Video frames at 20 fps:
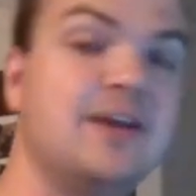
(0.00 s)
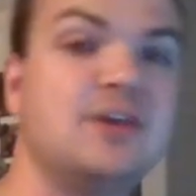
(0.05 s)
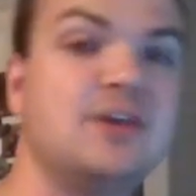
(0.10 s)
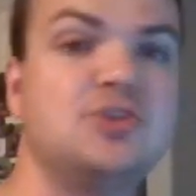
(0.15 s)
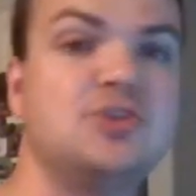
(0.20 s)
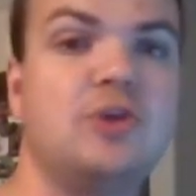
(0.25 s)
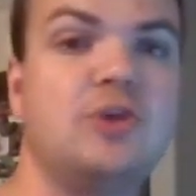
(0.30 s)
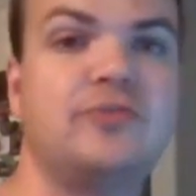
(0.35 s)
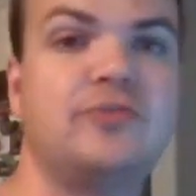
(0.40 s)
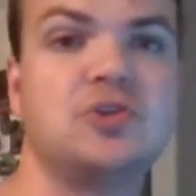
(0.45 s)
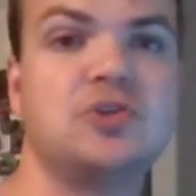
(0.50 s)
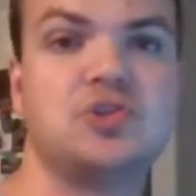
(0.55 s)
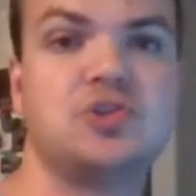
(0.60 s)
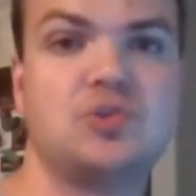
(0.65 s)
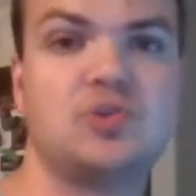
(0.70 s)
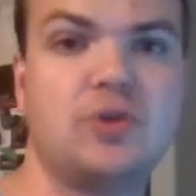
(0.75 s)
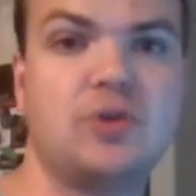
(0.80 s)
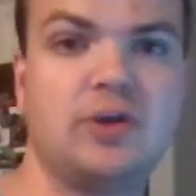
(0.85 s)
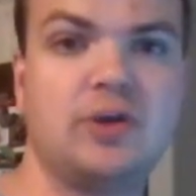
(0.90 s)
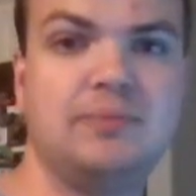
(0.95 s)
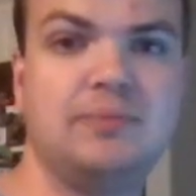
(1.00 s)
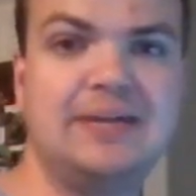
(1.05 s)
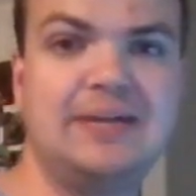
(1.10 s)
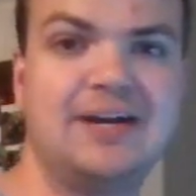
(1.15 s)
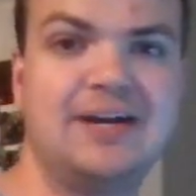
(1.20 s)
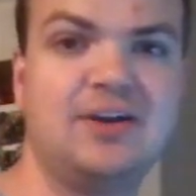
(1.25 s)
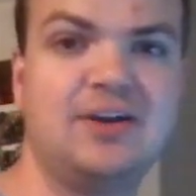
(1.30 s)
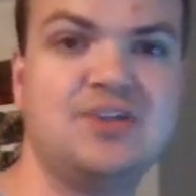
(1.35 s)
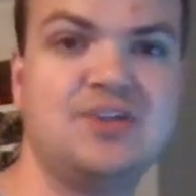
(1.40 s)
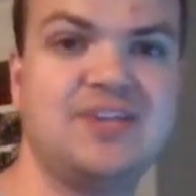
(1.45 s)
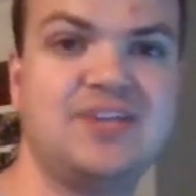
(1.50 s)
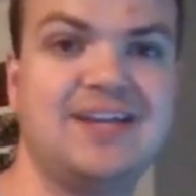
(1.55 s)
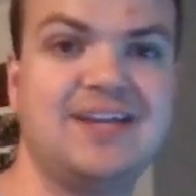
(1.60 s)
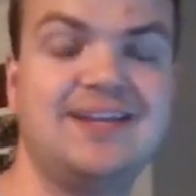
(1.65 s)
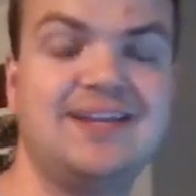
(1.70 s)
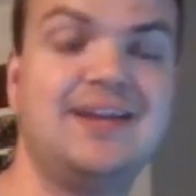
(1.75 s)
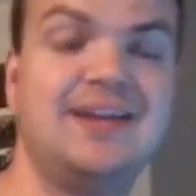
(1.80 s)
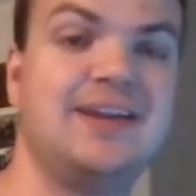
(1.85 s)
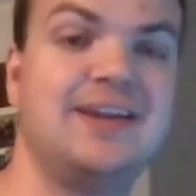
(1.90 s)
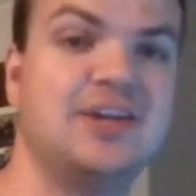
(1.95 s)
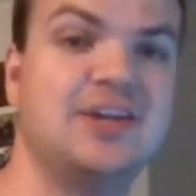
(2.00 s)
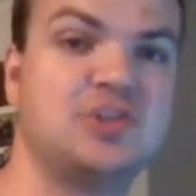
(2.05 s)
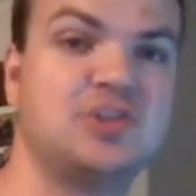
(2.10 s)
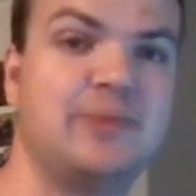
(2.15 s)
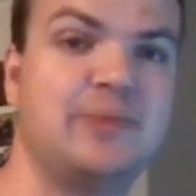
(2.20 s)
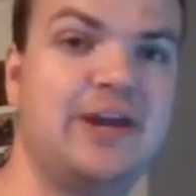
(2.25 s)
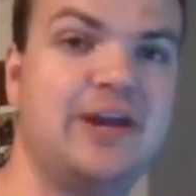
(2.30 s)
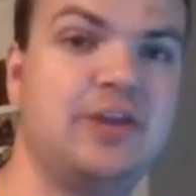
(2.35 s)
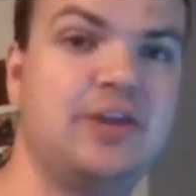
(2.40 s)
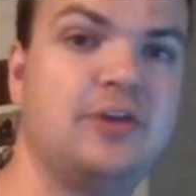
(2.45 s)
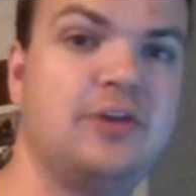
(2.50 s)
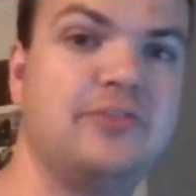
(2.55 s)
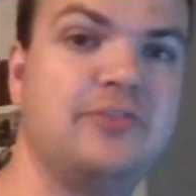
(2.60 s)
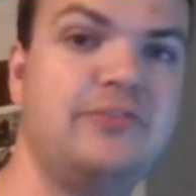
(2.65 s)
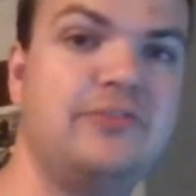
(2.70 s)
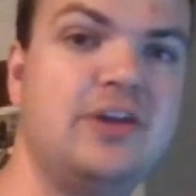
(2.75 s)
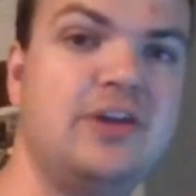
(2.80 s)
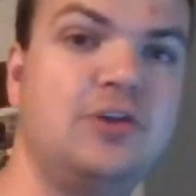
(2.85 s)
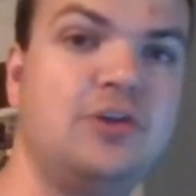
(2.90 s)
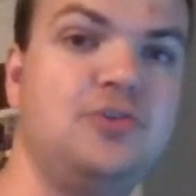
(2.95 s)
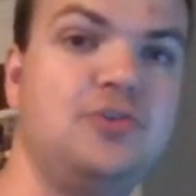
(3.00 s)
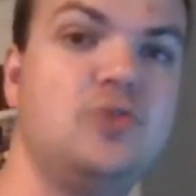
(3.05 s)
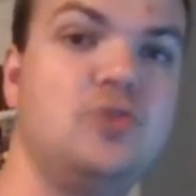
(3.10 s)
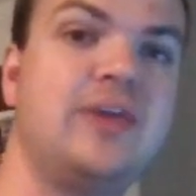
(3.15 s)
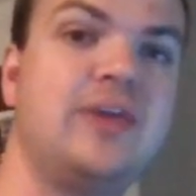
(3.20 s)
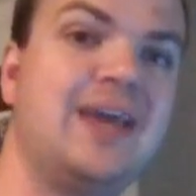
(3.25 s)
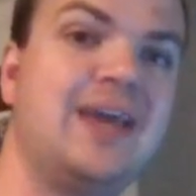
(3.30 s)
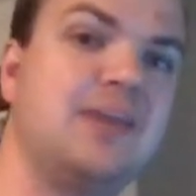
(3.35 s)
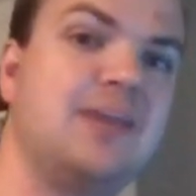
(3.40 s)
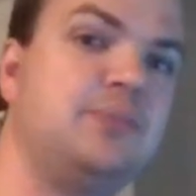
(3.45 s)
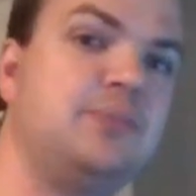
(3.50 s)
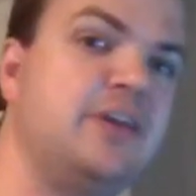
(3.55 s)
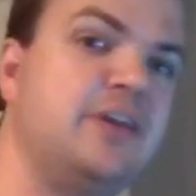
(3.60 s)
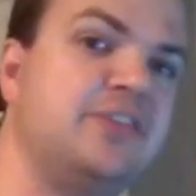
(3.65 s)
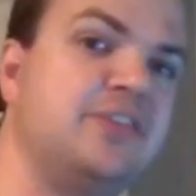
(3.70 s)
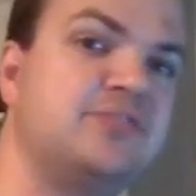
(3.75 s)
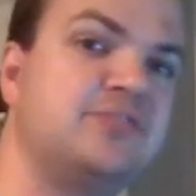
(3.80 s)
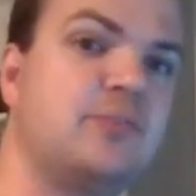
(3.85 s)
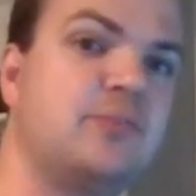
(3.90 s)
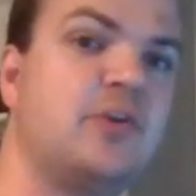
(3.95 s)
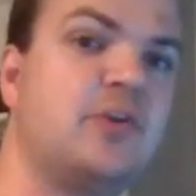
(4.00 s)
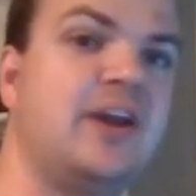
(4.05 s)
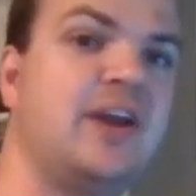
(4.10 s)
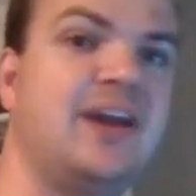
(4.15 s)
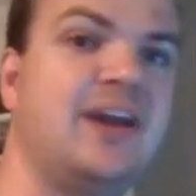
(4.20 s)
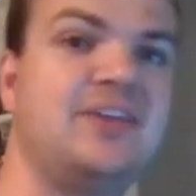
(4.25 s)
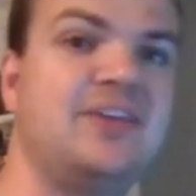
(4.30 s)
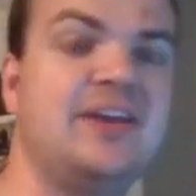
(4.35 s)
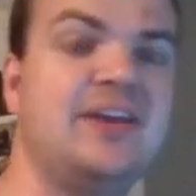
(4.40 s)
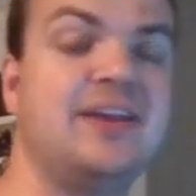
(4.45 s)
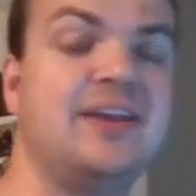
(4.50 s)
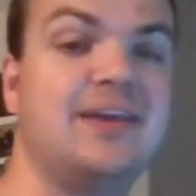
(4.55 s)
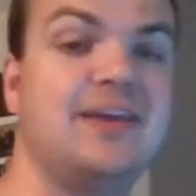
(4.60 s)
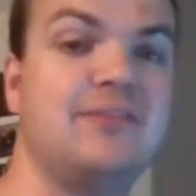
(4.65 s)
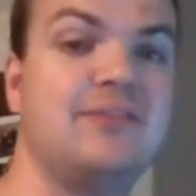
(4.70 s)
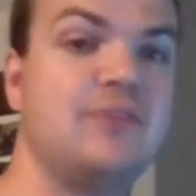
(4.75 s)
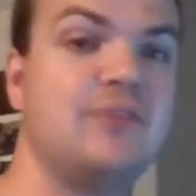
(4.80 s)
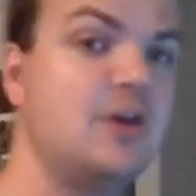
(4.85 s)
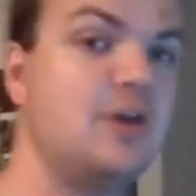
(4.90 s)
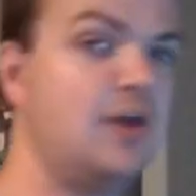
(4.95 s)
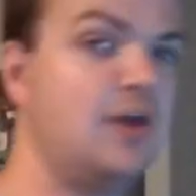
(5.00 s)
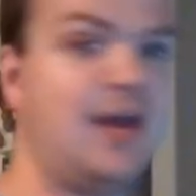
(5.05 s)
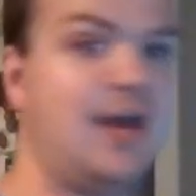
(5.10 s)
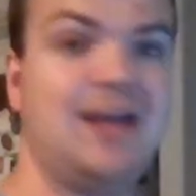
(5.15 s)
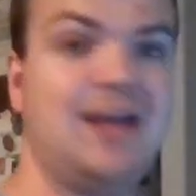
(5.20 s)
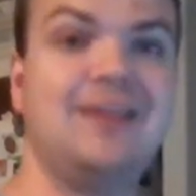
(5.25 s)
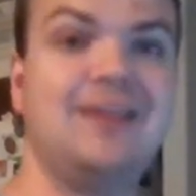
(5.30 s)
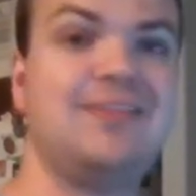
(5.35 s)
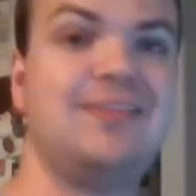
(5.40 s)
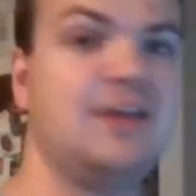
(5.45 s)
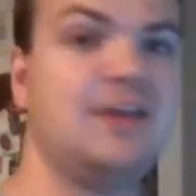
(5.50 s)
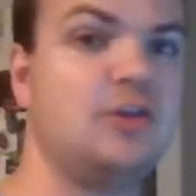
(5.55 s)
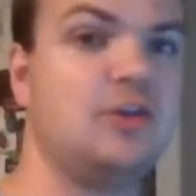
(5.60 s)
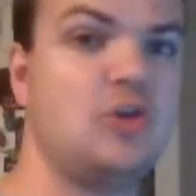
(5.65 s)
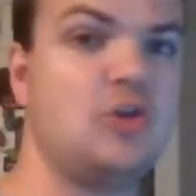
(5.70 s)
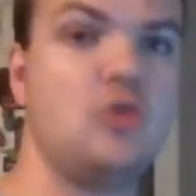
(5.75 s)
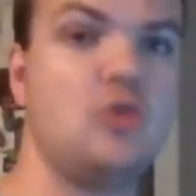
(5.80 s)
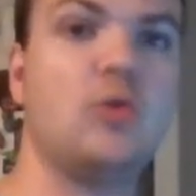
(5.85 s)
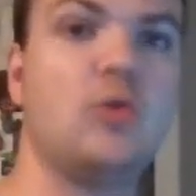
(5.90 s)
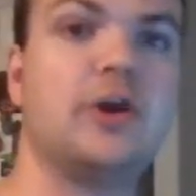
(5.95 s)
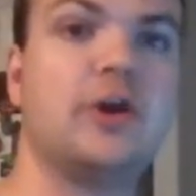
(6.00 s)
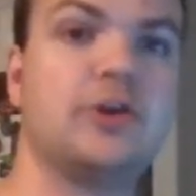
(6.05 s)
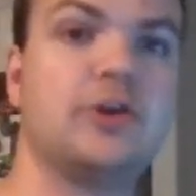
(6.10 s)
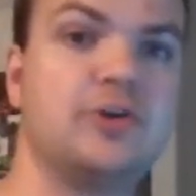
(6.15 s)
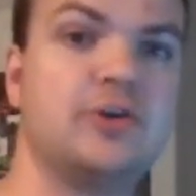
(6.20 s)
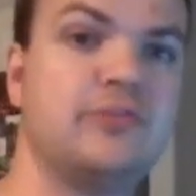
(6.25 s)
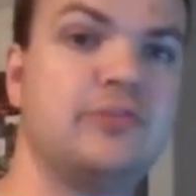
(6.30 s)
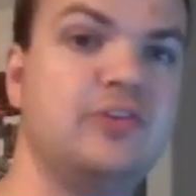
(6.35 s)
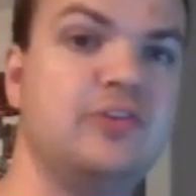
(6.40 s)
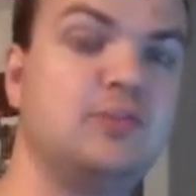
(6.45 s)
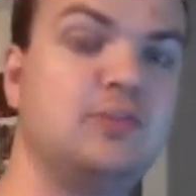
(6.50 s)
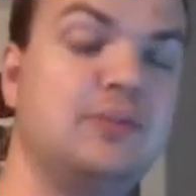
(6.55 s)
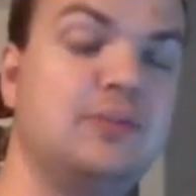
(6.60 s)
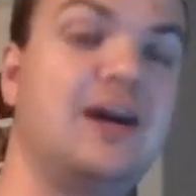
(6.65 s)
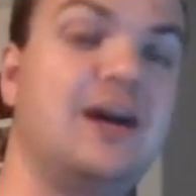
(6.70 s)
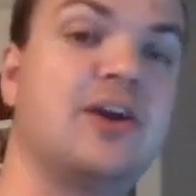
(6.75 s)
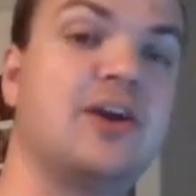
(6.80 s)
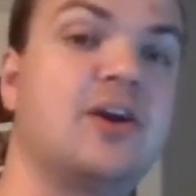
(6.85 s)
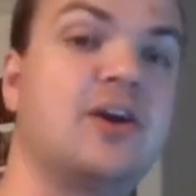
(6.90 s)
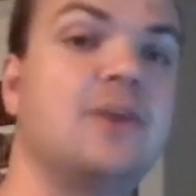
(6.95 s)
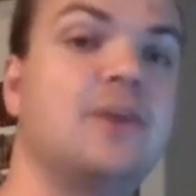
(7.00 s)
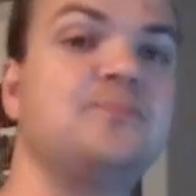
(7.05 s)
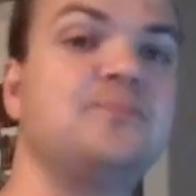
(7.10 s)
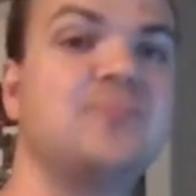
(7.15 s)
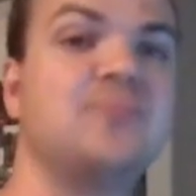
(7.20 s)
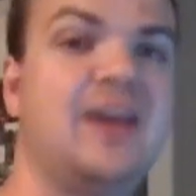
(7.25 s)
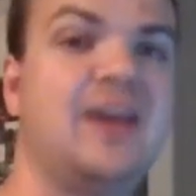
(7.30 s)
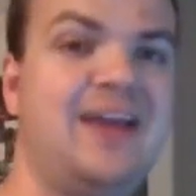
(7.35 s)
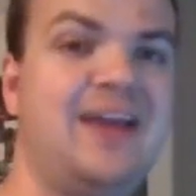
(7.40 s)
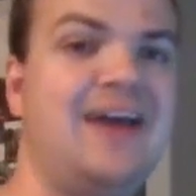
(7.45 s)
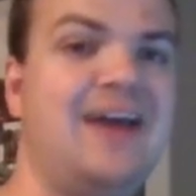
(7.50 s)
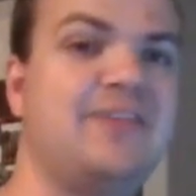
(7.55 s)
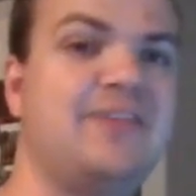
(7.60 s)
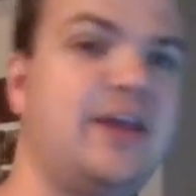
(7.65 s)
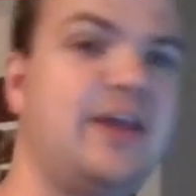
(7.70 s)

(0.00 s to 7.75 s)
So if you're short on blockers and need an extra body on the field, you can play this from your hand and give anything you want on your field blocker and have that